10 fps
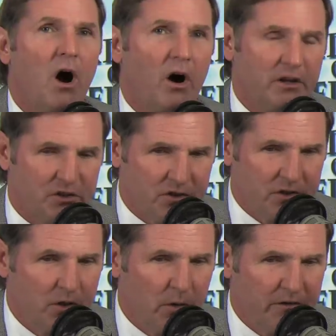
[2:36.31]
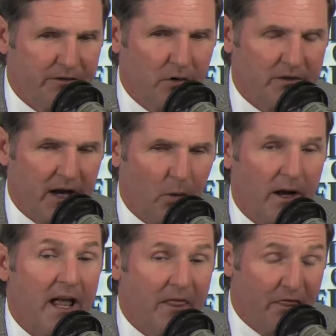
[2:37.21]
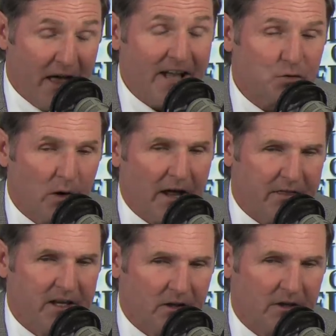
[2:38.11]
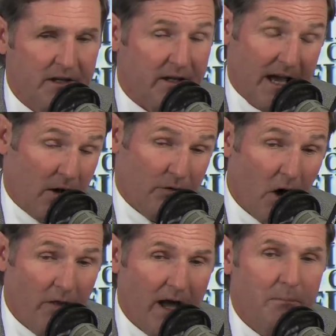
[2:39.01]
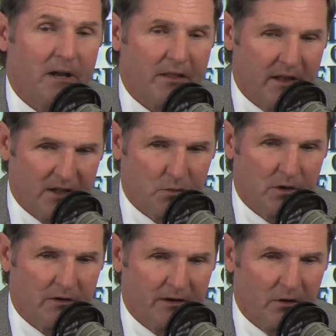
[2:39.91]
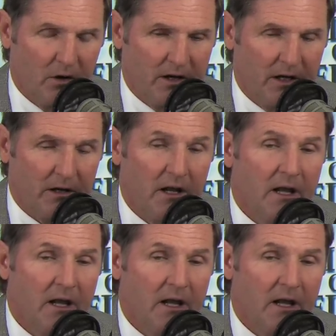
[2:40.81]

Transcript: Are you sure you want to vote that way? That's where I think it'll end. I don't know that, but I think that's where we're going to end. It's